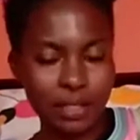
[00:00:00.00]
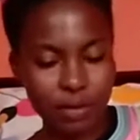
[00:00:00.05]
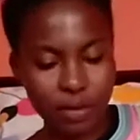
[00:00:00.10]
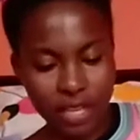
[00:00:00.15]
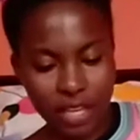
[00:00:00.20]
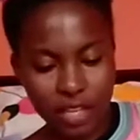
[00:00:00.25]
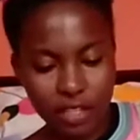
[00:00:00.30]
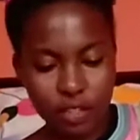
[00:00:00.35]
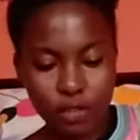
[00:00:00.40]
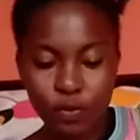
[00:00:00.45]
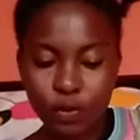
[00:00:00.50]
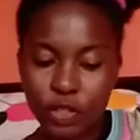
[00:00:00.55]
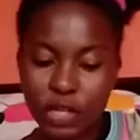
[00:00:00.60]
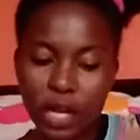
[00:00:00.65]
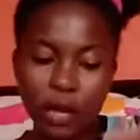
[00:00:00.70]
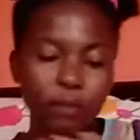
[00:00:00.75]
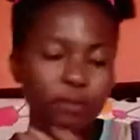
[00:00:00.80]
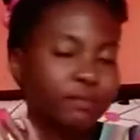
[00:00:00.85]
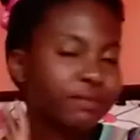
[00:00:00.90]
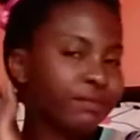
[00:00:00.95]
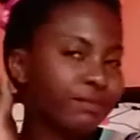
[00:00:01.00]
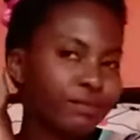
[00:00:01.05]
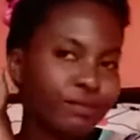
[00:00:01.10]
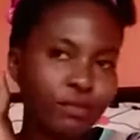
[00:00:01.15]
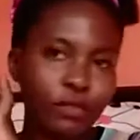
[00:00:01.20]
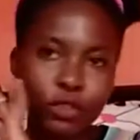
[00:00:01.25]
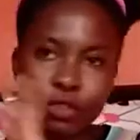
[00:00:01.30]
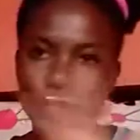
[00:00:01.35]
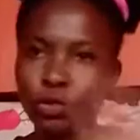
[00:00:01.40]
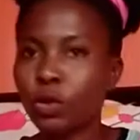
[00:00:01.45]
Okay, so for now,
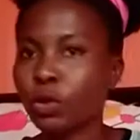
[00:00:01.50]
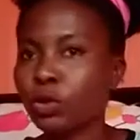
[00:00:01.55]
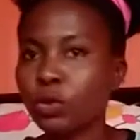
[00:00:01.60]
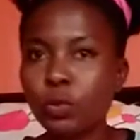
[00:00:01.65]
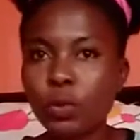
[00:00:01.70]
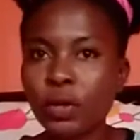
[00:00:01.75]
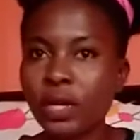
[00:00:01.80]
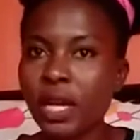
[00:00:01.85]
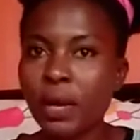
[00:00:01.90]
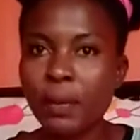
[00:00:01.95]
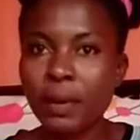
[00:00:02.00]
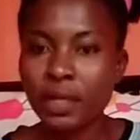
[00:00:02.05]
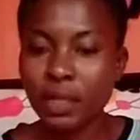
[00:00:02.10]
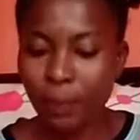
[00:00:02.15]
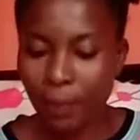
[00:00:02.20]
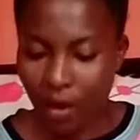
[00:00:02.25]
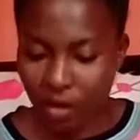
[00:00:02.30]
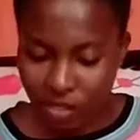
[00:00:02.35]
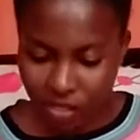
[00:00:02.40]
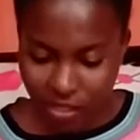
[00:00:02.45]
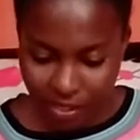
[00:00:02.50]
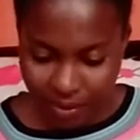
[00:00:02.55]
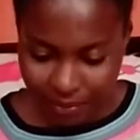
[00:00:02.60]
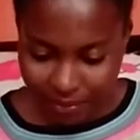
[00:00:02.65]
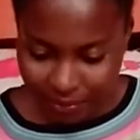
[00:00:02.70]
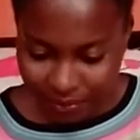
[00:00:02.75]
don't worry about the pattern.